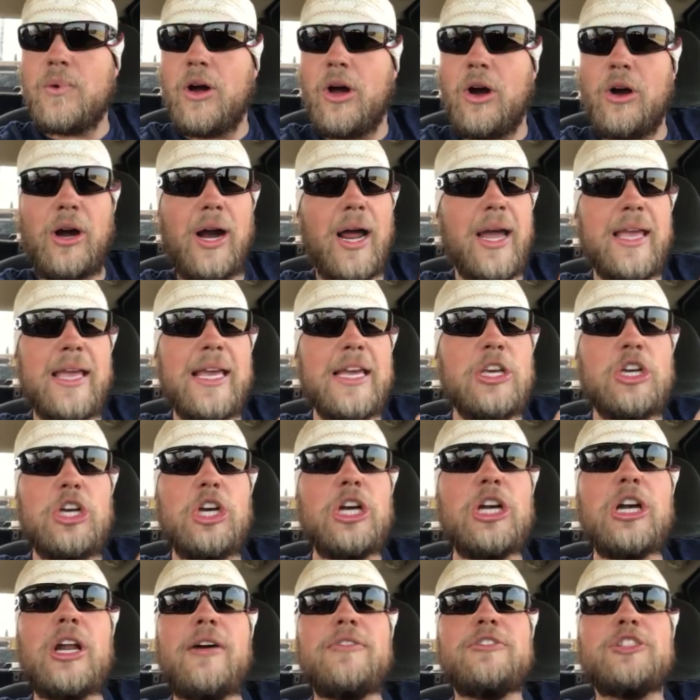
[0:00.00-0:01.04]
Alright? He
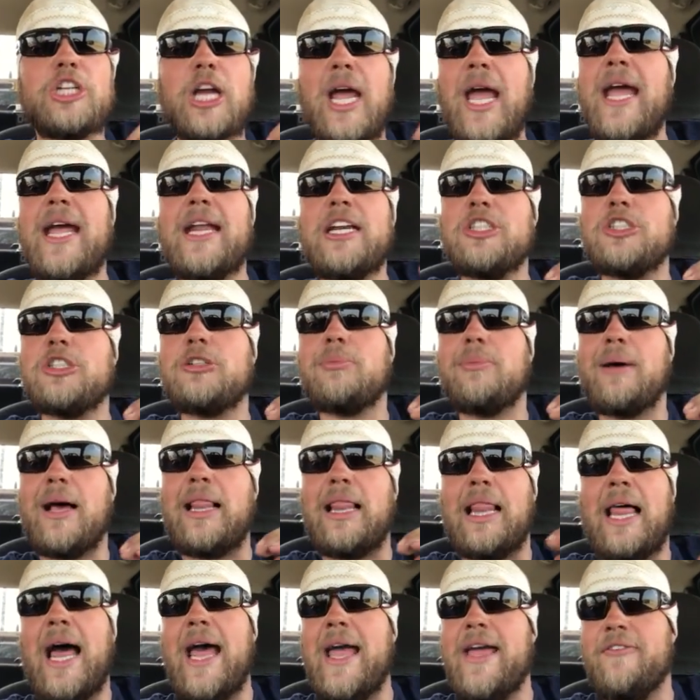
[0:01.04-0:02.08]
could have changed my
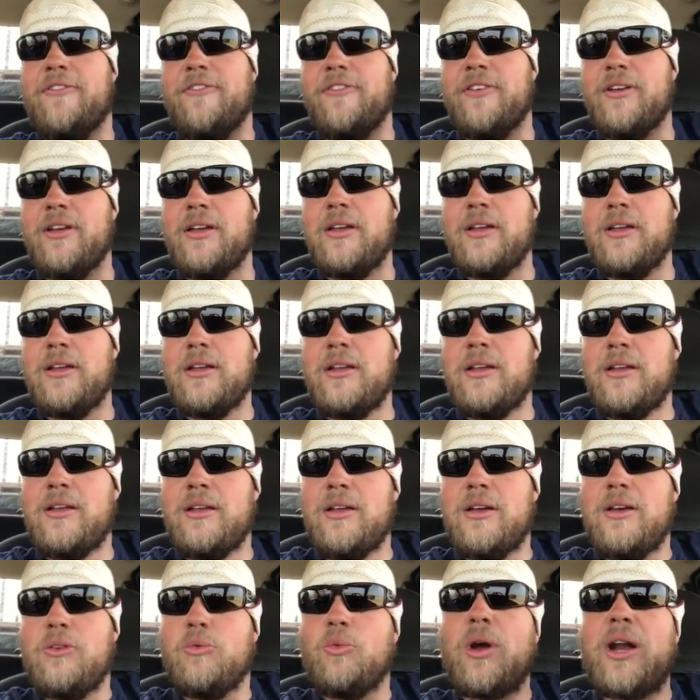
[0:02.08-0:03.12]
life.
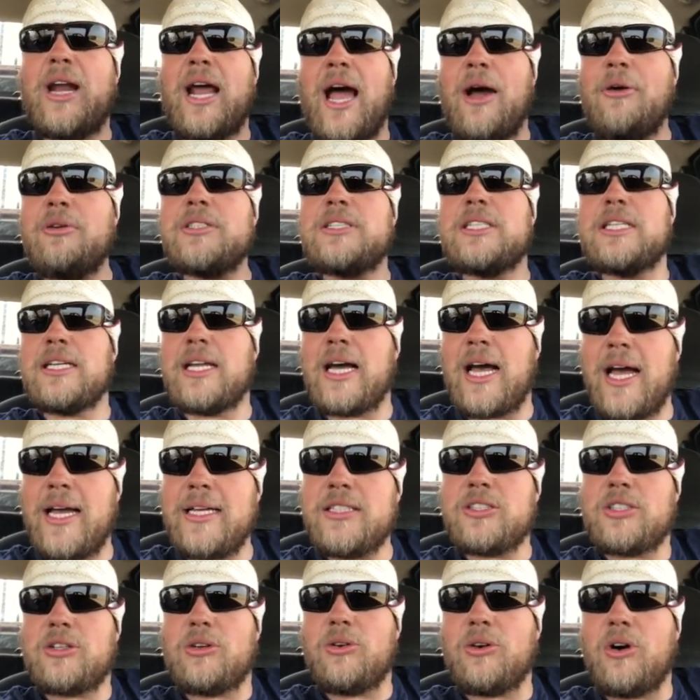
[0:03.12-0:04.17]
When I was in high
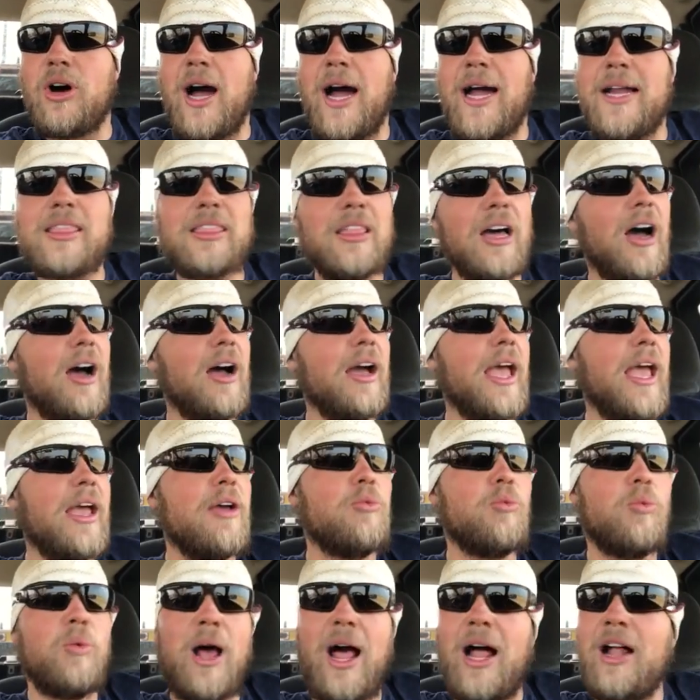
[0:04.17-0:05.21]
school, I thought a
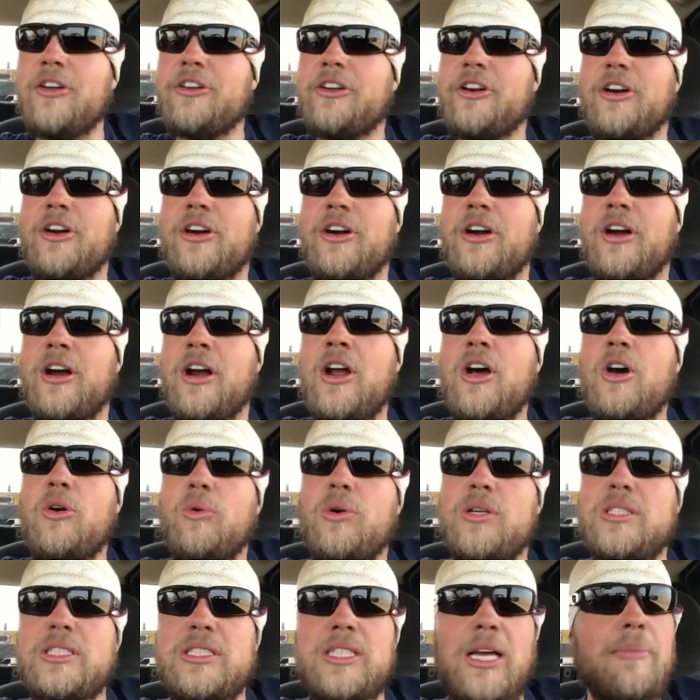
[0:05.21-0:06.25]
welder
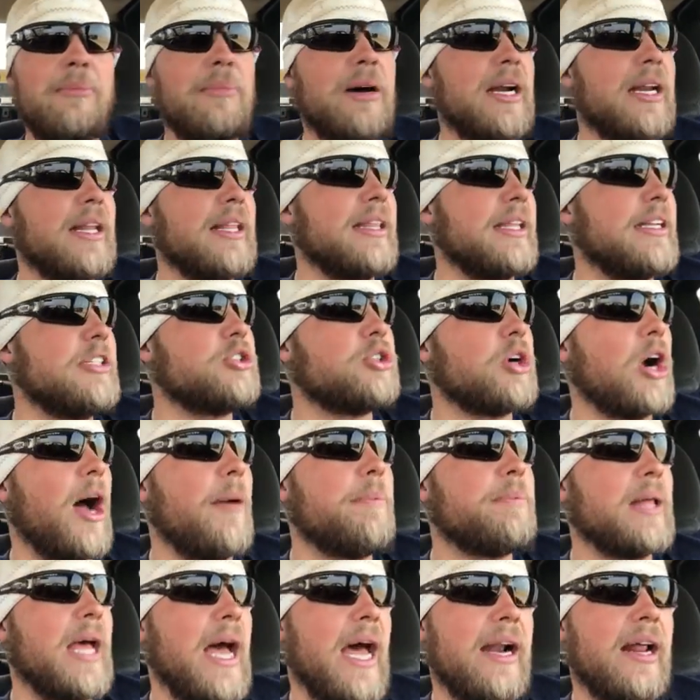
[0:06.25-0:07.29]
was somebody that
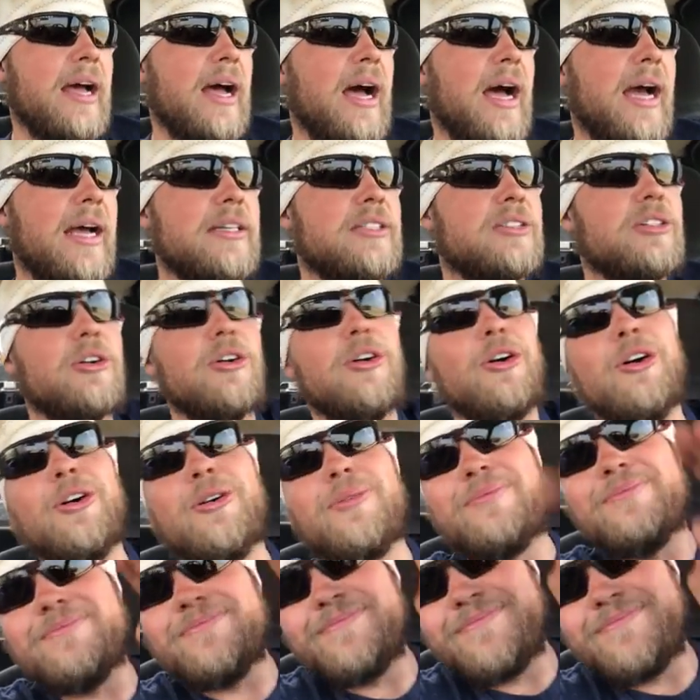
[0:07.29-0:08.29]
dropped out of high school.